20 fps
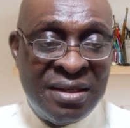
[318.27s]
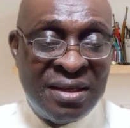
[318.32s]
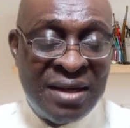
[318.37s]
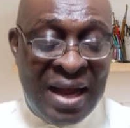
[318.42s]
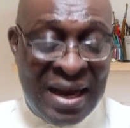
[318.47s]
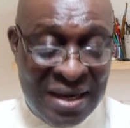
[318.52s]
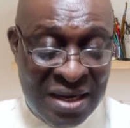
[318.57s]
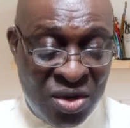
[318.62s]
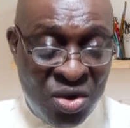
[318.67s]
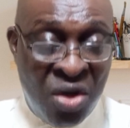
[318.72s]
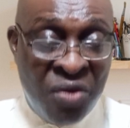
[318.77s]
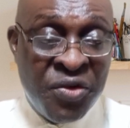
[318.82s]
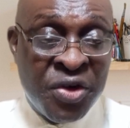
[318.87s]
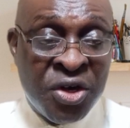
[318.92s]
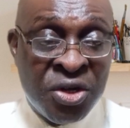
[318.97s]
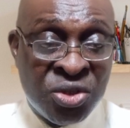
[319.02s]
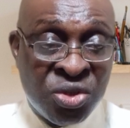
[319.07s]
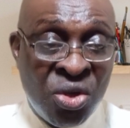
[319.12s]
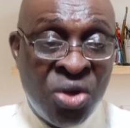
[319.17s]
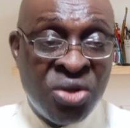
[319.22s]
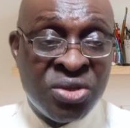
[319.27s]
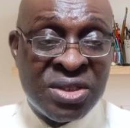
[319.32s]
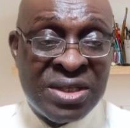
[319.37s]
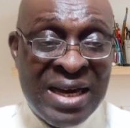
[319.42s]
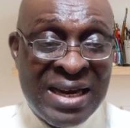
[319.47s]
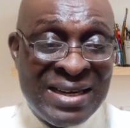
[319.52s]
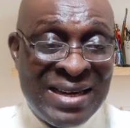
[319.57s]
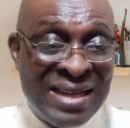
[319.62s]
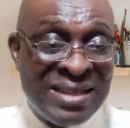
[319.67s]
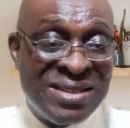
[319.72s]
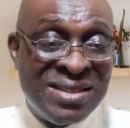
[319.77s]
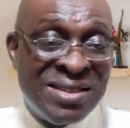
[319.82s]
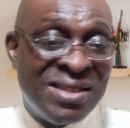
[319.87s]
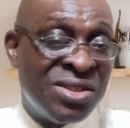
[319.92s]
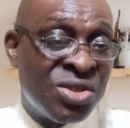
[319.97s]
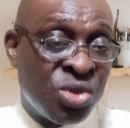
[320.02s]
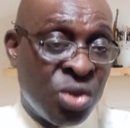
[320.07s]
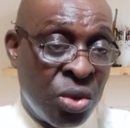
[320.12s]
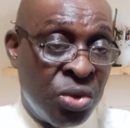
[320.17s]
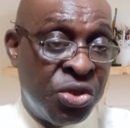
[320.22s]
And the governor thought that that is the
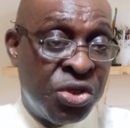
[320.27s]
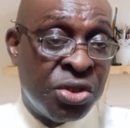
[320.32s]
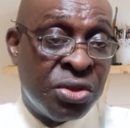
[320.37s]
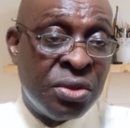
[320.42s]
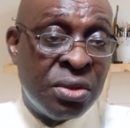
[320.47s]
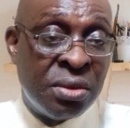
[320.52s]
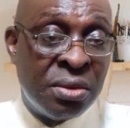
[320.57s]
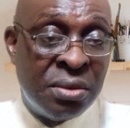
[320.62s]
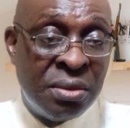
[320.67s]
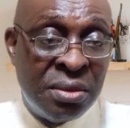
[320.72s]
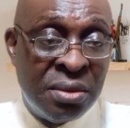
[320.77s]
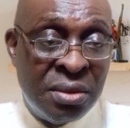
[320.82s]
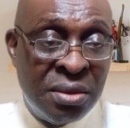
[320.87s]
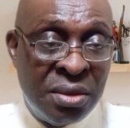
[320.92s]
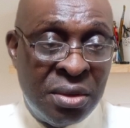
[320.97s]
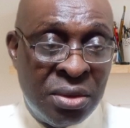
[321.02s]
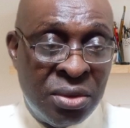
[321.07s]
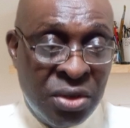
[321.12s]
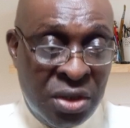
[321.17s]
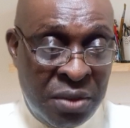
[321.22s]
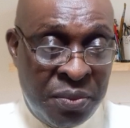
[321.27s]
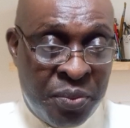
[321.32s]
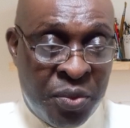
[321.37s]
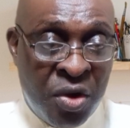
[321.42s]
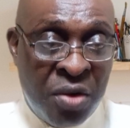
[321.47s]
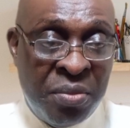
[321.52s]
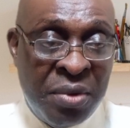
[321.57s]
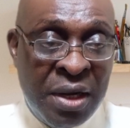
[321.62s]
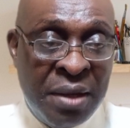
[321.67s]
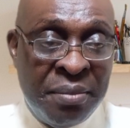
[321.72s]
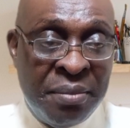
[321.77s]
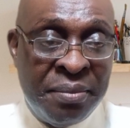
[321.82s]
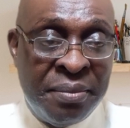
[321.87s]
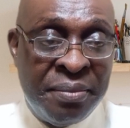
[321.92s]
solution to the problem.